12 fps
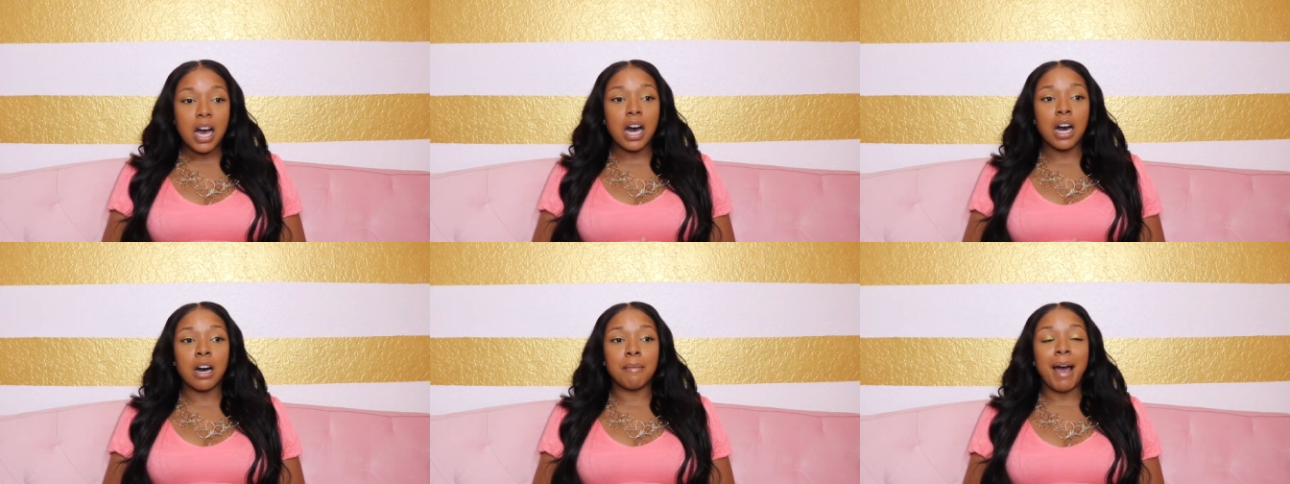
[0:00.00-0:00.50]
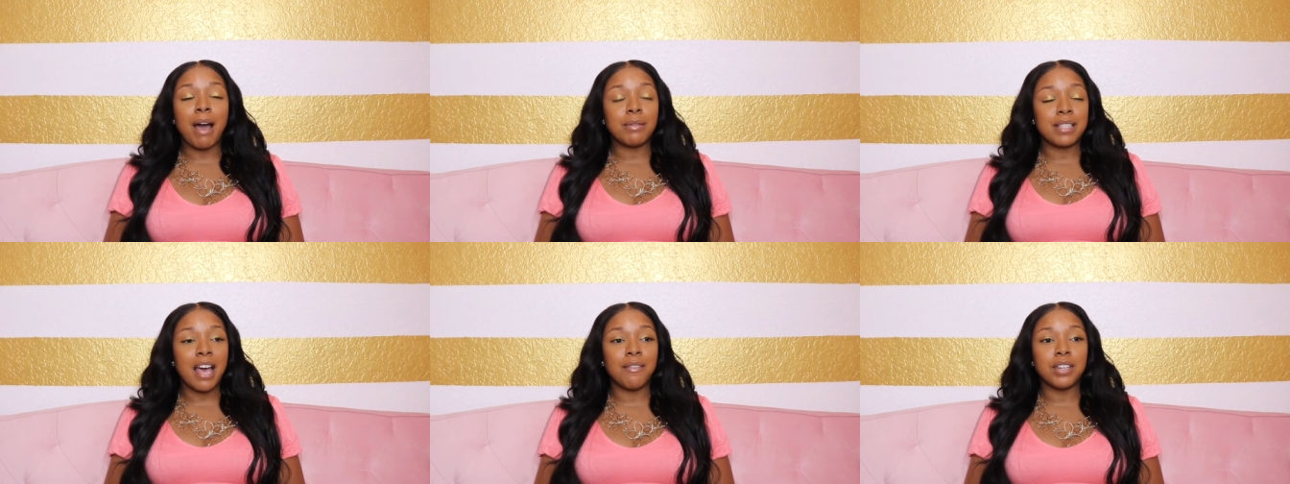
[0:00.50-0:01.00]
Um, I
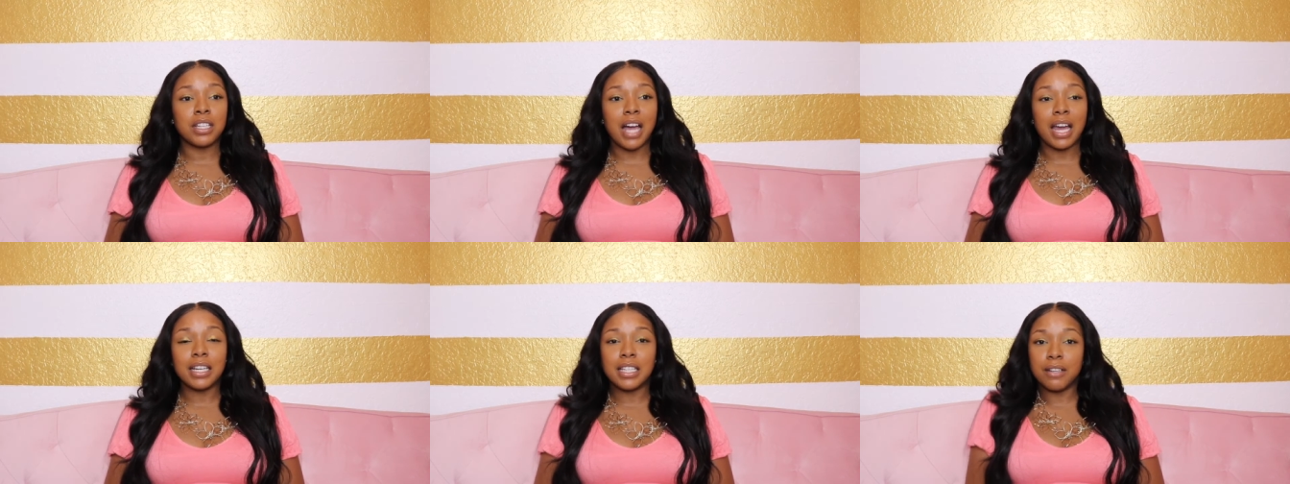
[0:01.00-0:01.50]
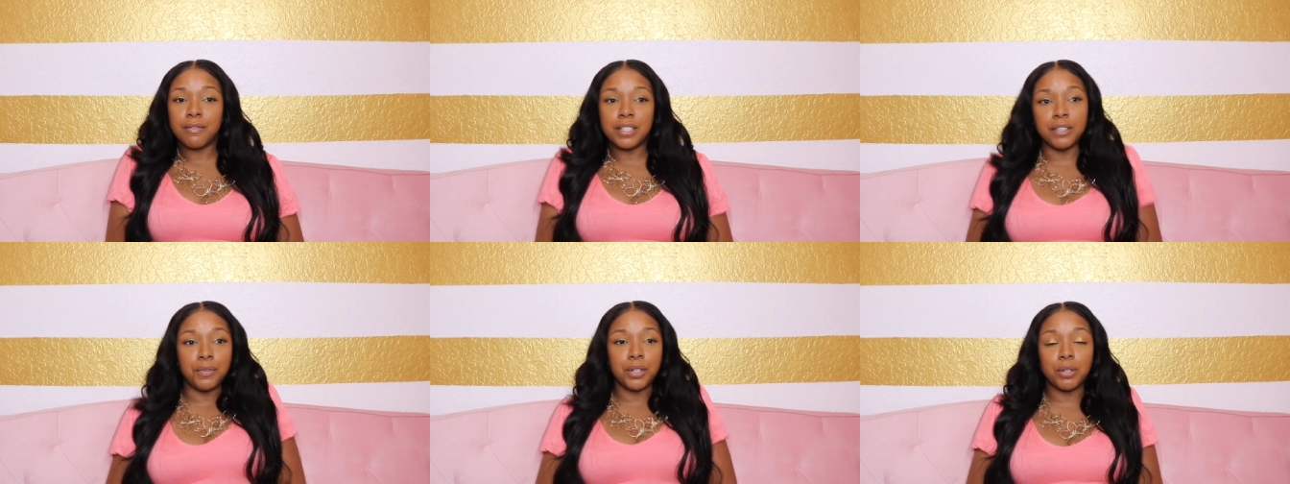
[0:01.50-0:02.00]
was having a lot of di
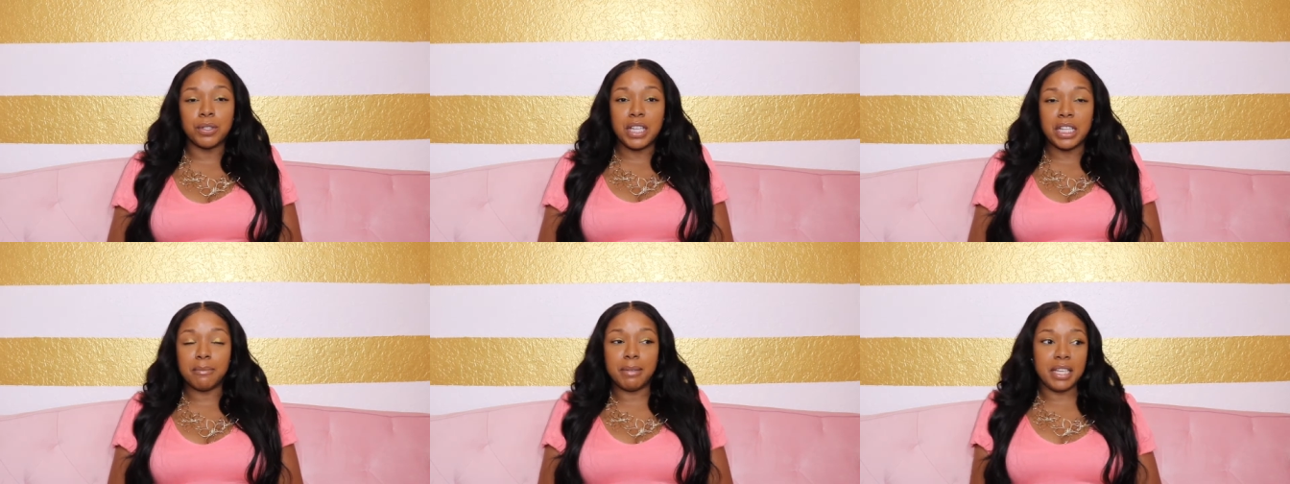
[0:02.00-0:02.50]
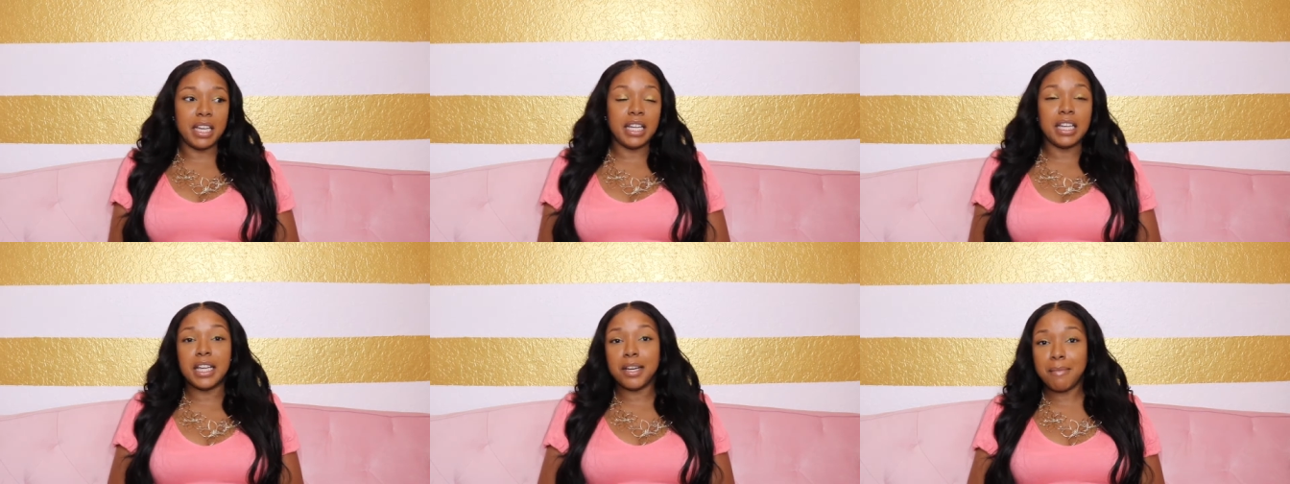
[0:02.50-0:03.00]
difficulty in the
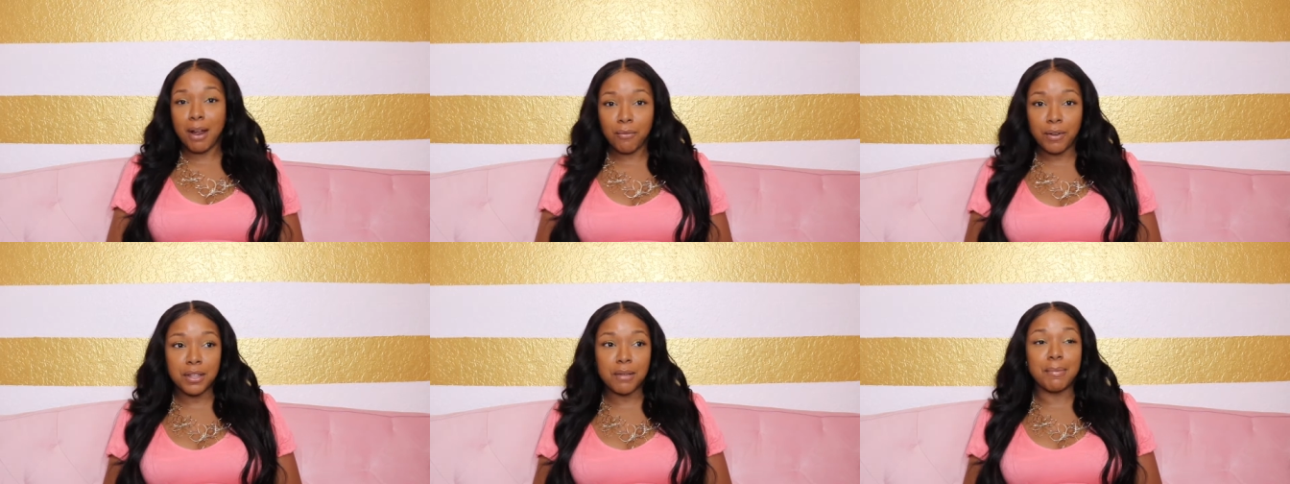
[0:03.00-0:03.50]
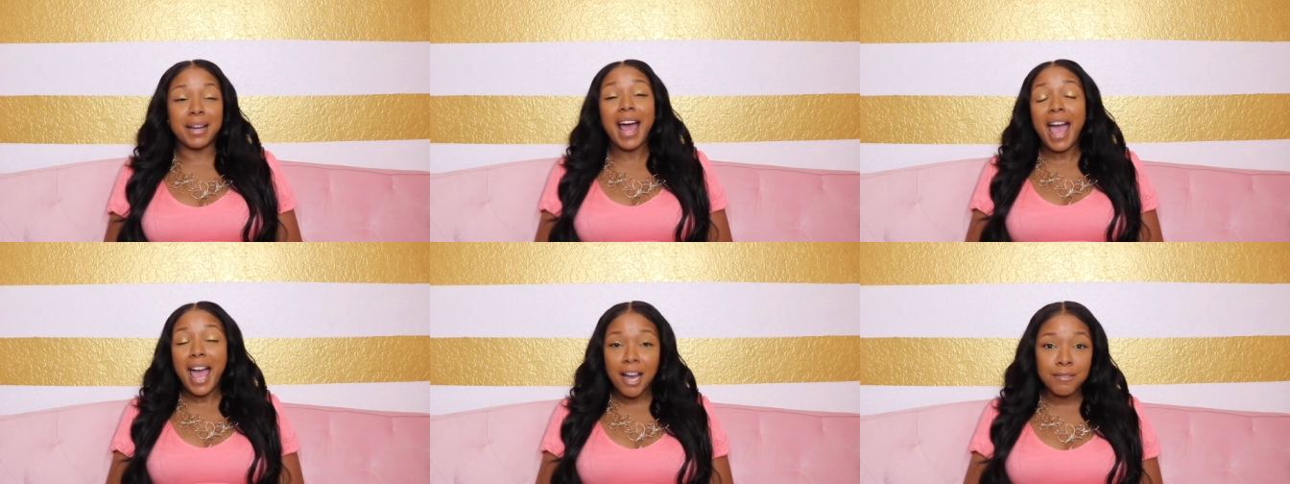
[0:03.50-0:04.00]
beginning getting my rhythm, but I
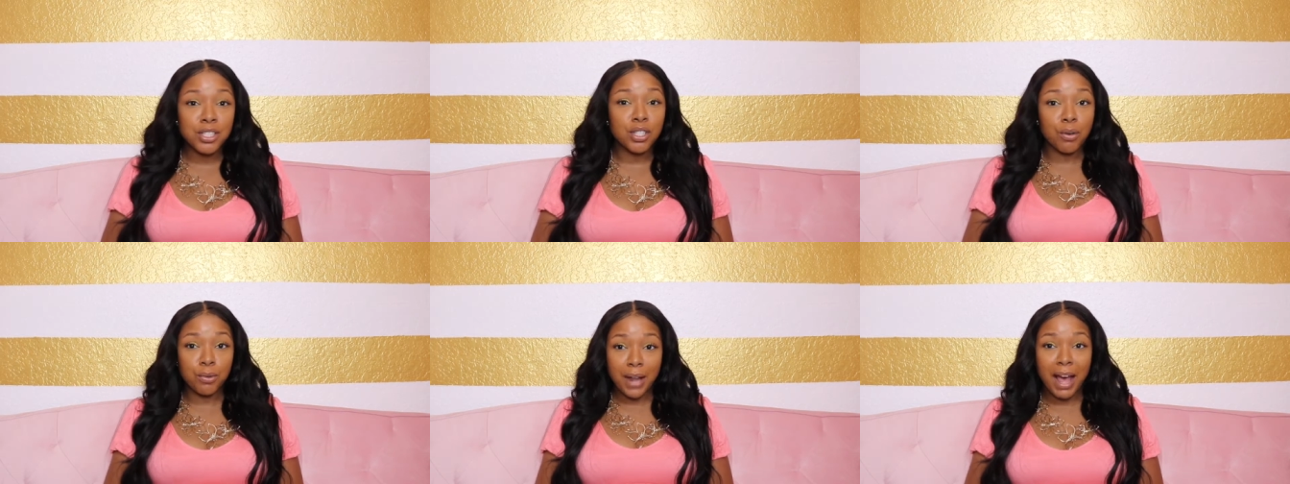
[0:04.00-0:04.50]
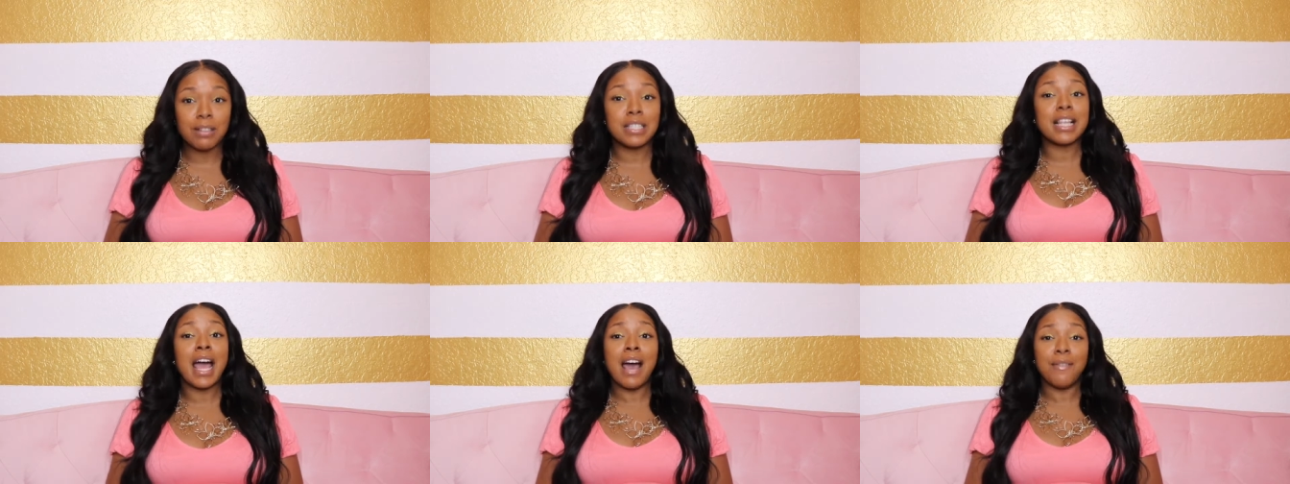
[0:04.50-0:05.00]
have sold
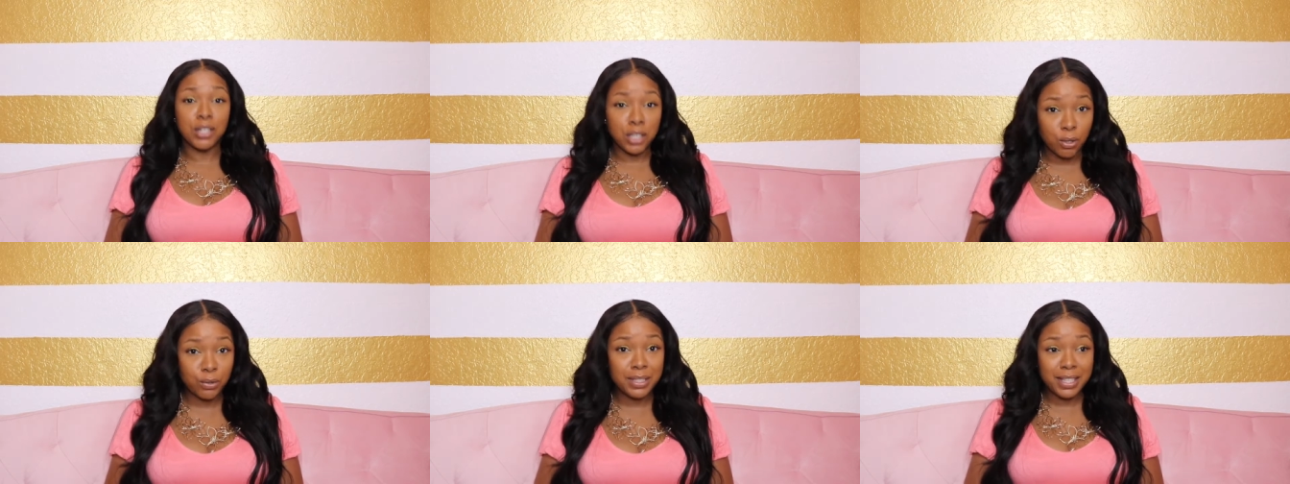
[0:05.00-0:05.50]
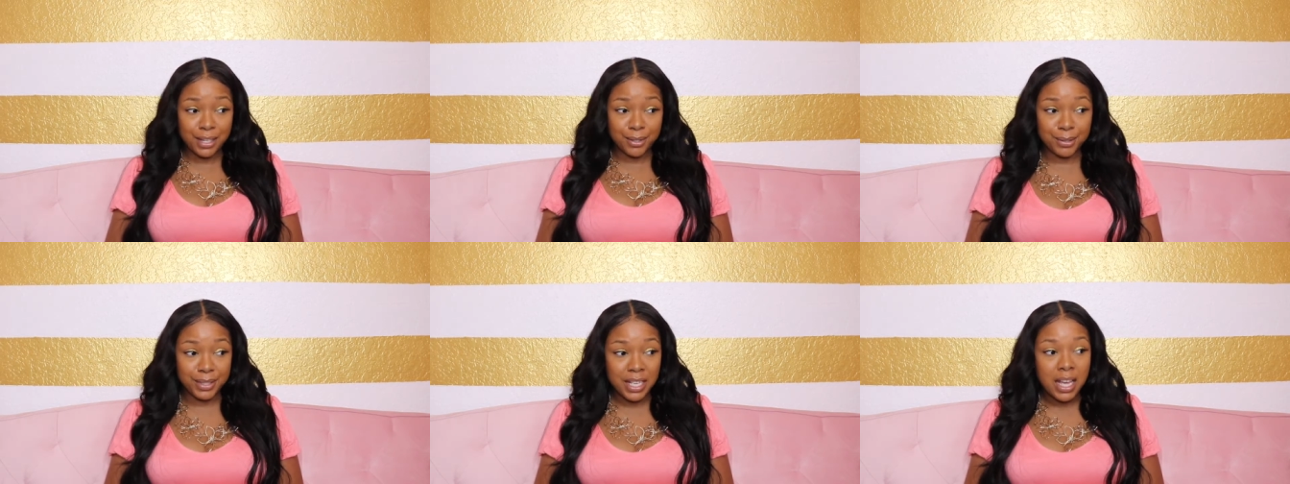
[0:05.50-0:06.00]
houses, I have closed
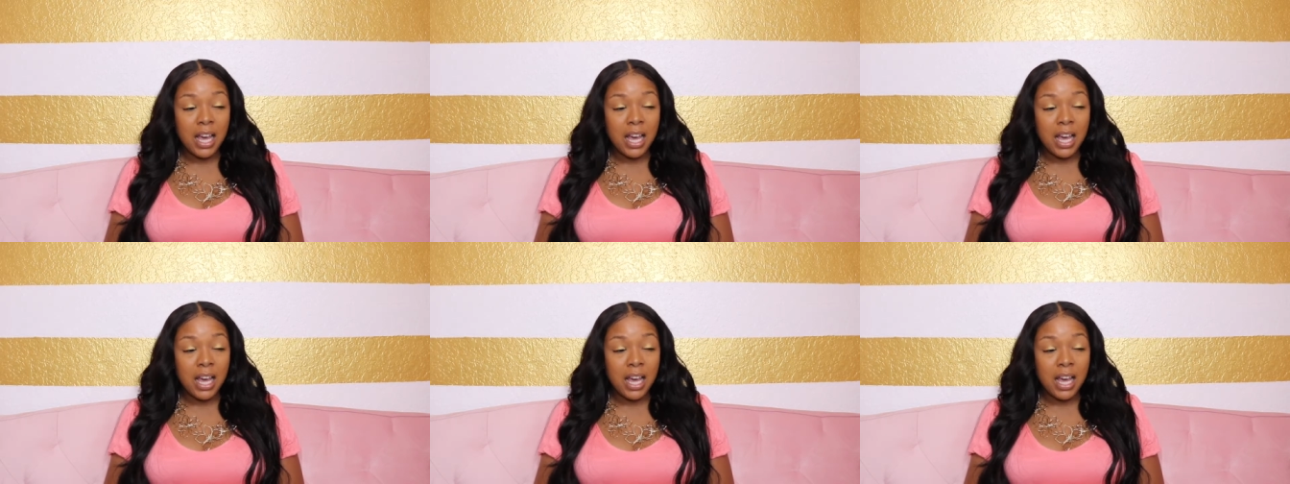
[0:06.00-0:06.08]
deals.